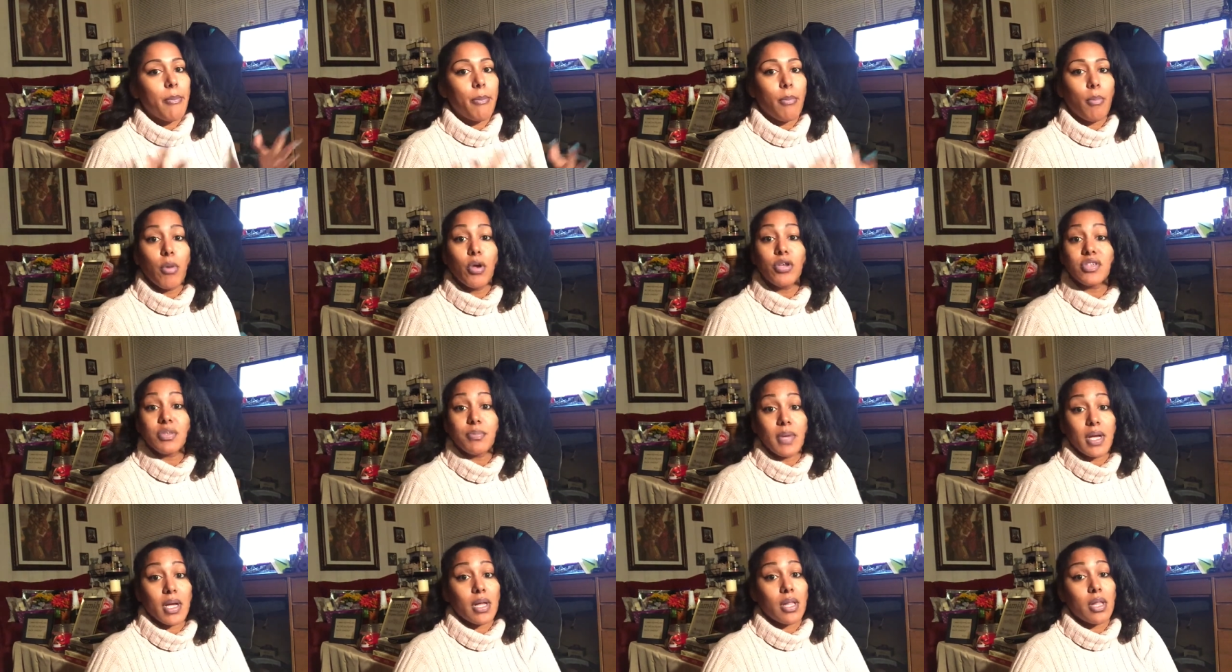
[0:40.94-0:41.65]
Most
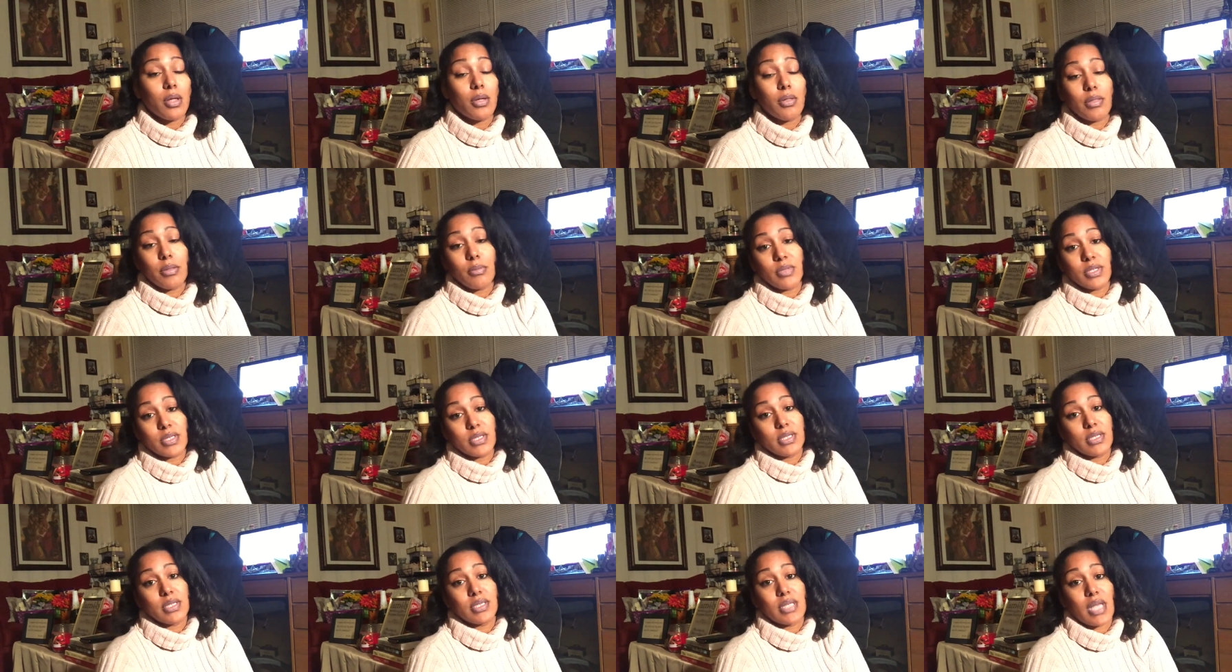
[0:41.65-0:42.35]
of my clothing
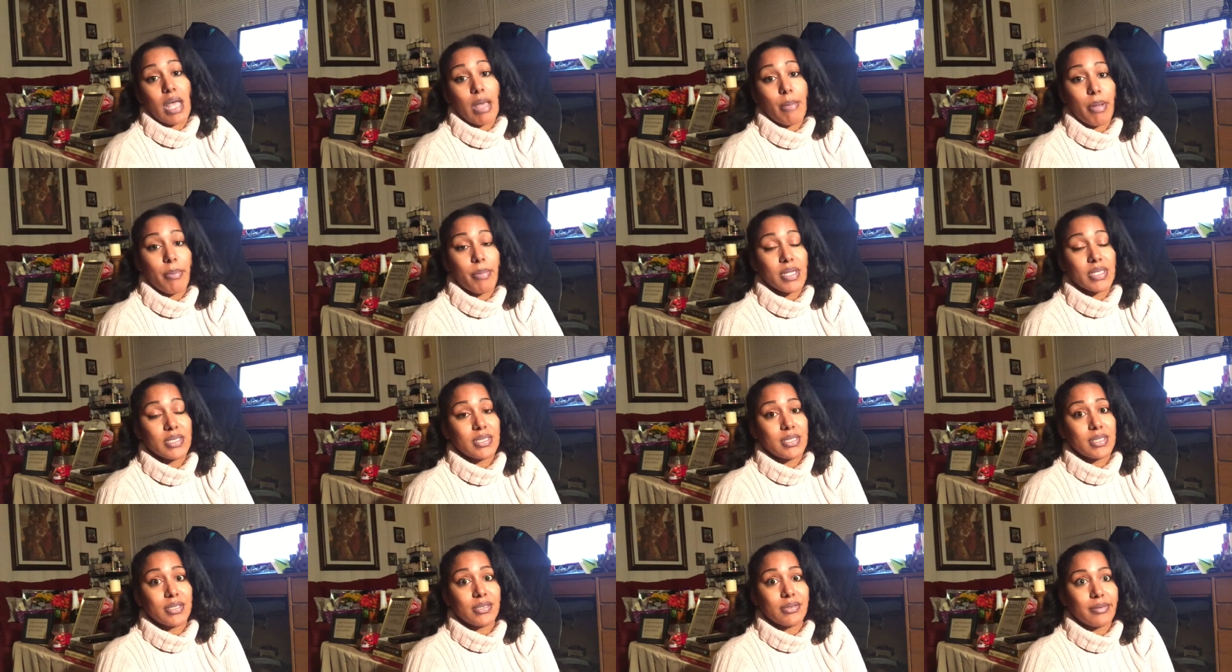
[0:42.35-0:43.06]
was designed by
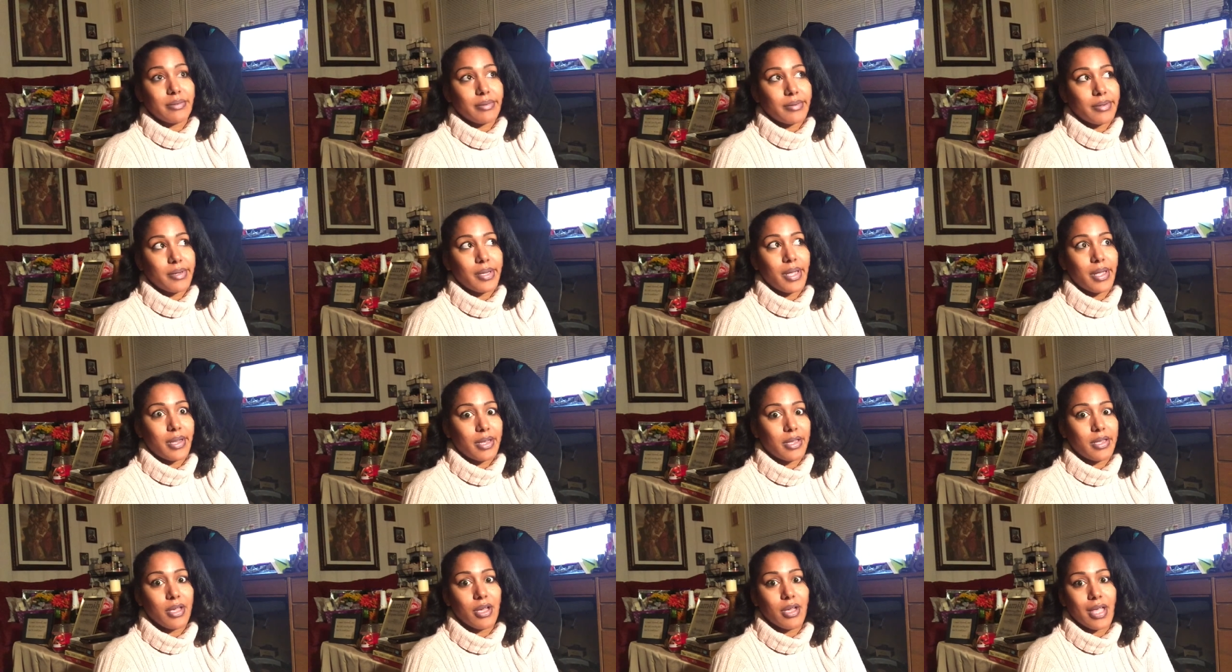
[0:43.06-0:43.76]
my sister
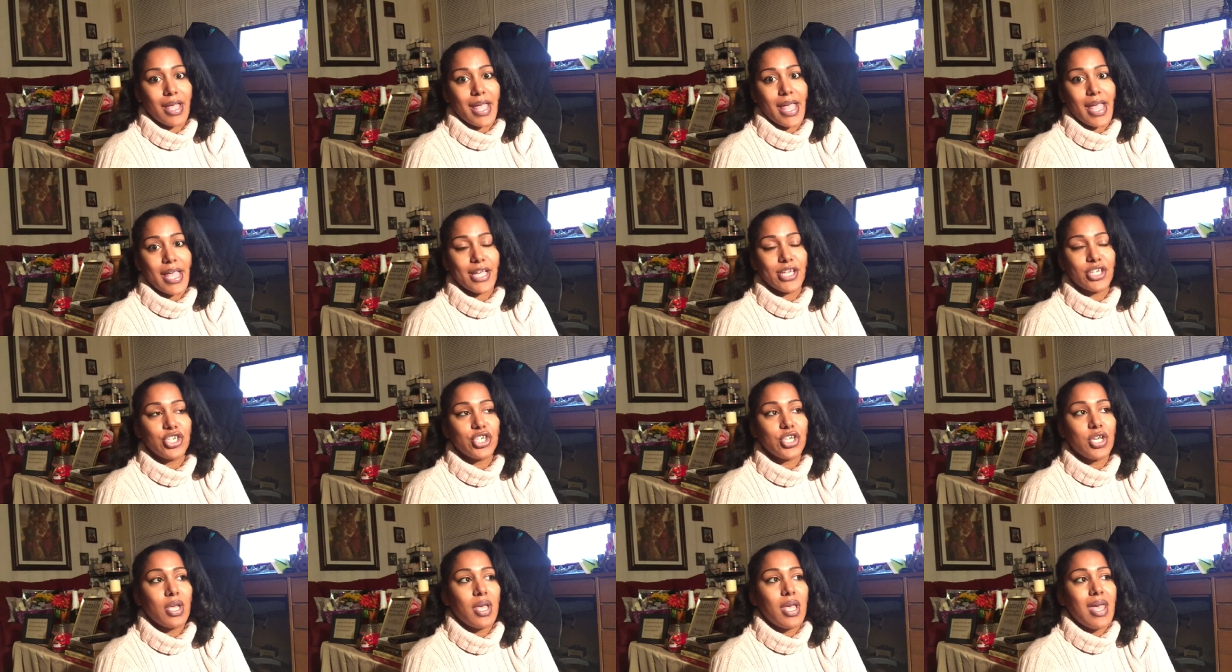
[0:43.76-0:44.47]
at a young
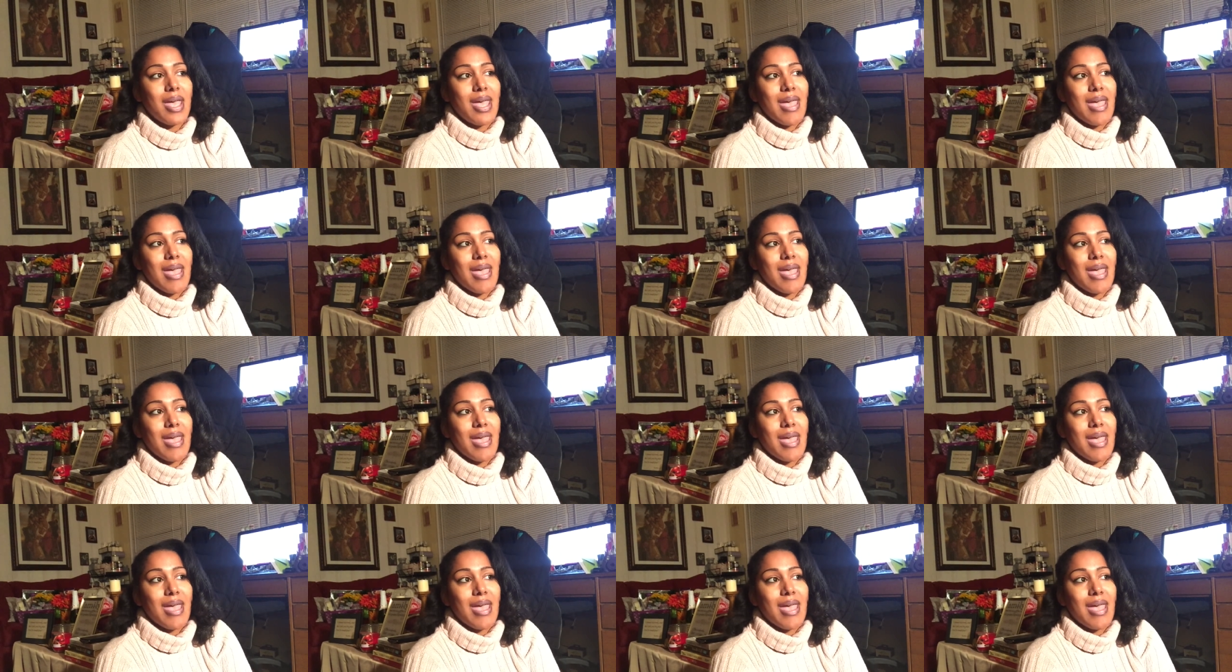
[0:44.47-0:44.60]
age